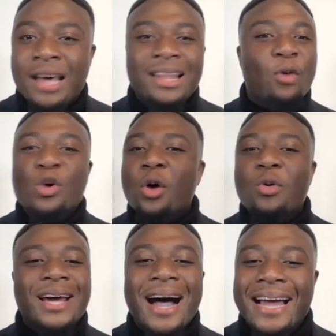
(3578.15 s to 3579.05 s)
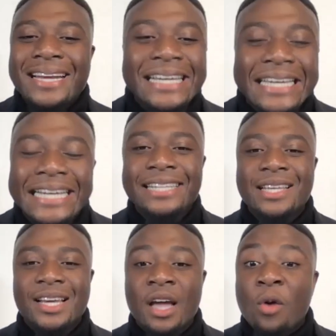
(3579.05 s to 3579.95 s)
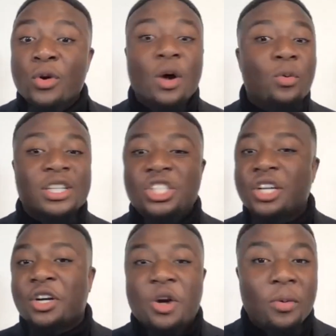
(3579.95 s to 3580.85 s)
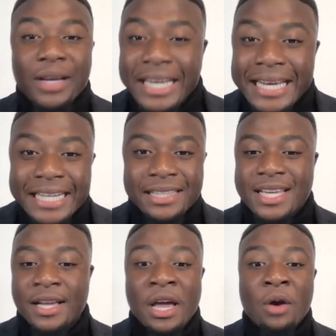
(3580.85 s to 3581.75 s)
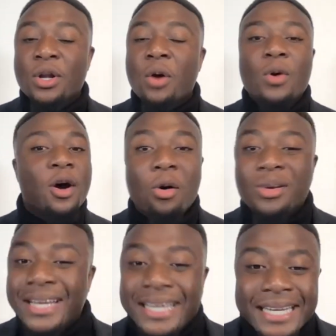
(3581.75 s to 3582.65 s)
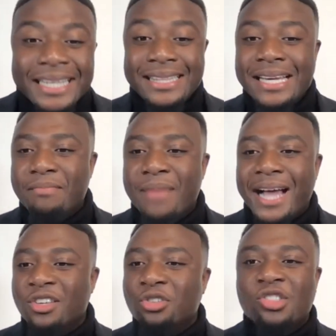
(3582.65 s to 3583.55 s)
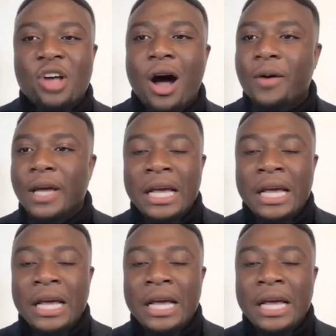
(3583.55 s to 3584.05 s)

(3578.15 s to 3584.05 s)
Like, we don't want to hide anything. We don't want to sugarcoat anything. We don't want to hold anything back. You saw it.